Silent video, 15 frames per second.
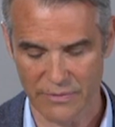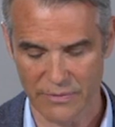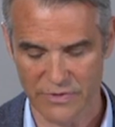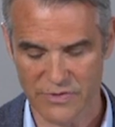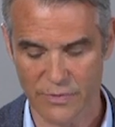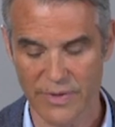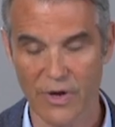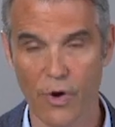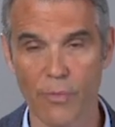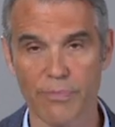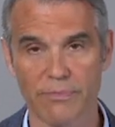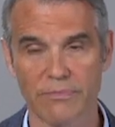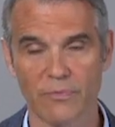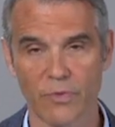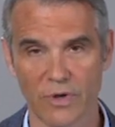So we
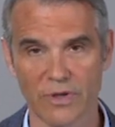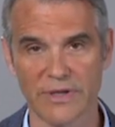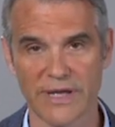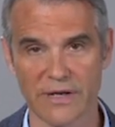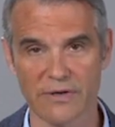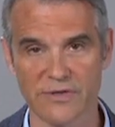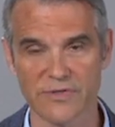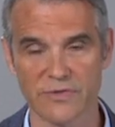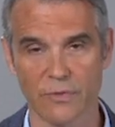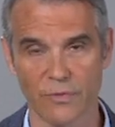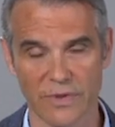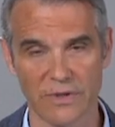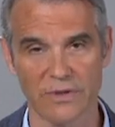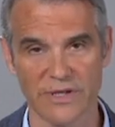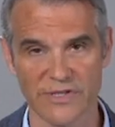hope world leaders
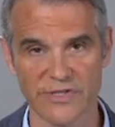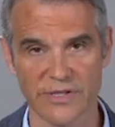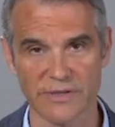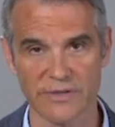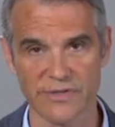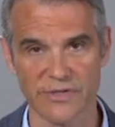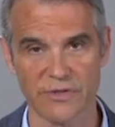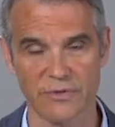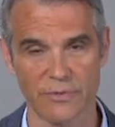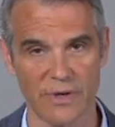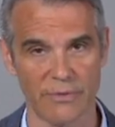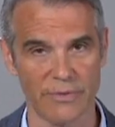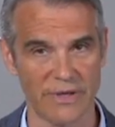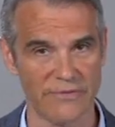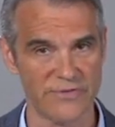will listen to
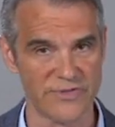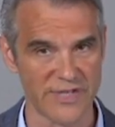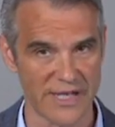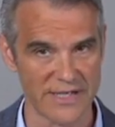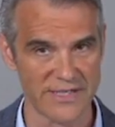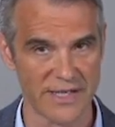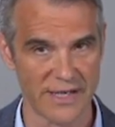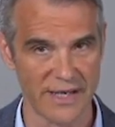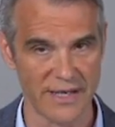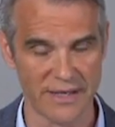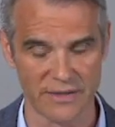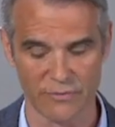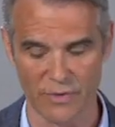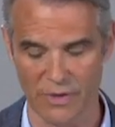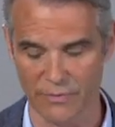what we've said today
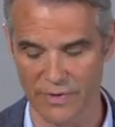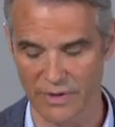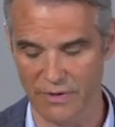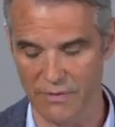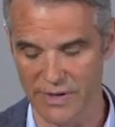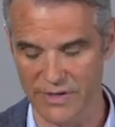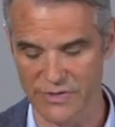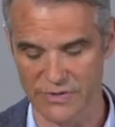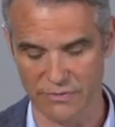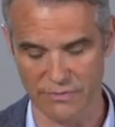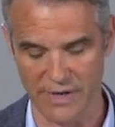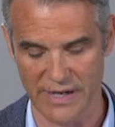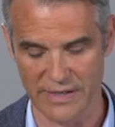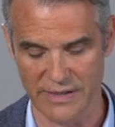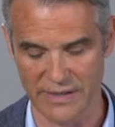and what we're going to
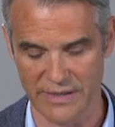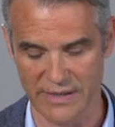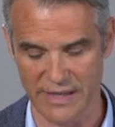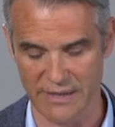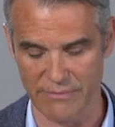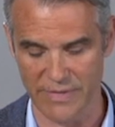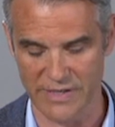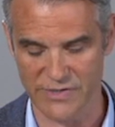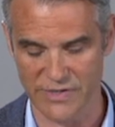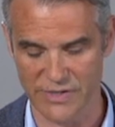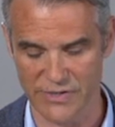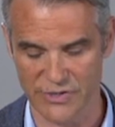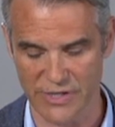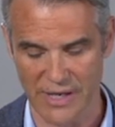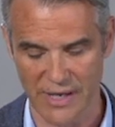write in that
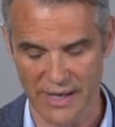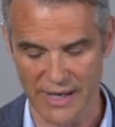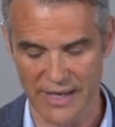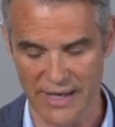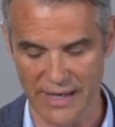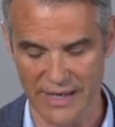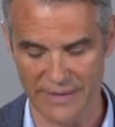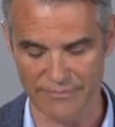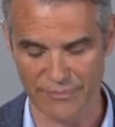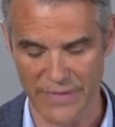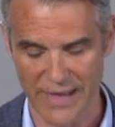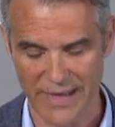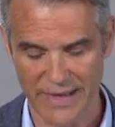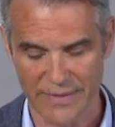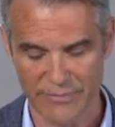message.
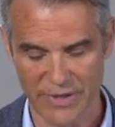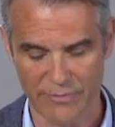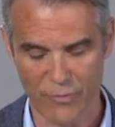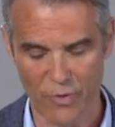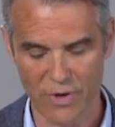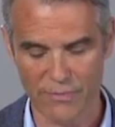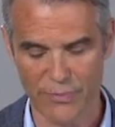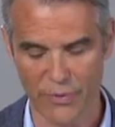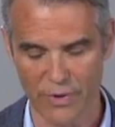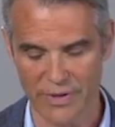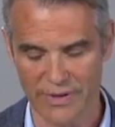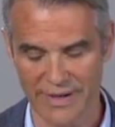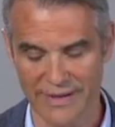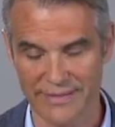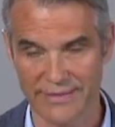But more
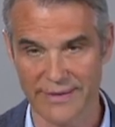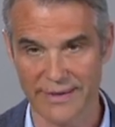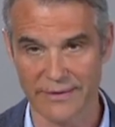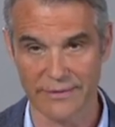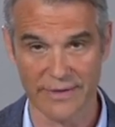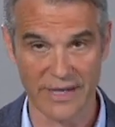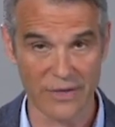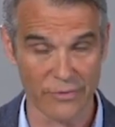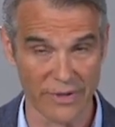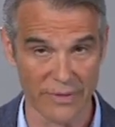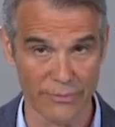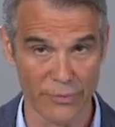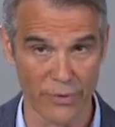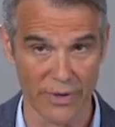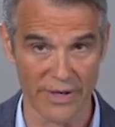important, I think, or equally
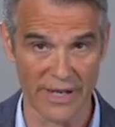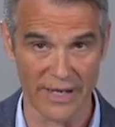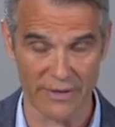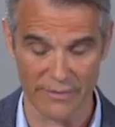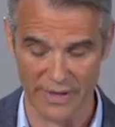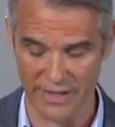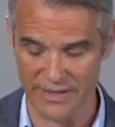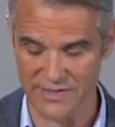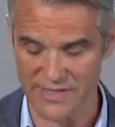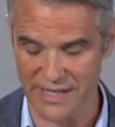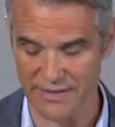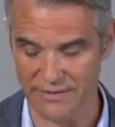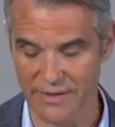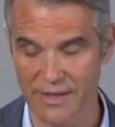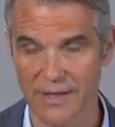important anyway, is
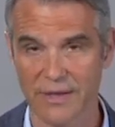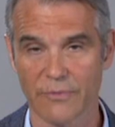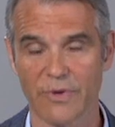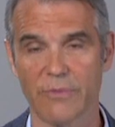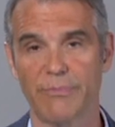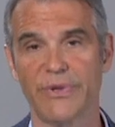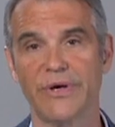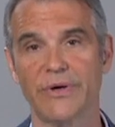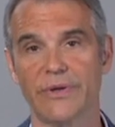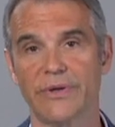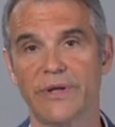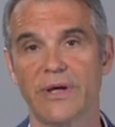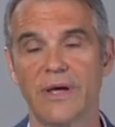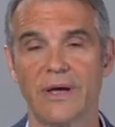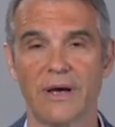that we
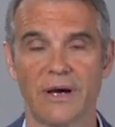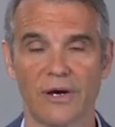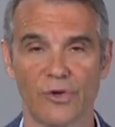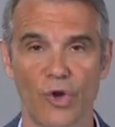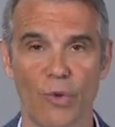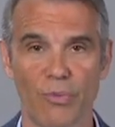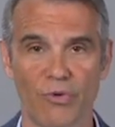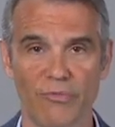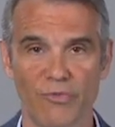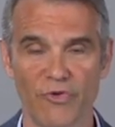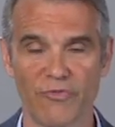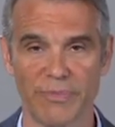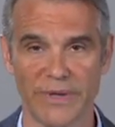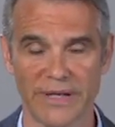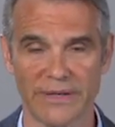build a global
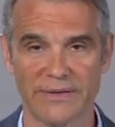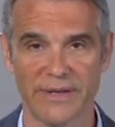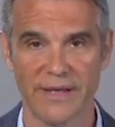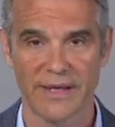movement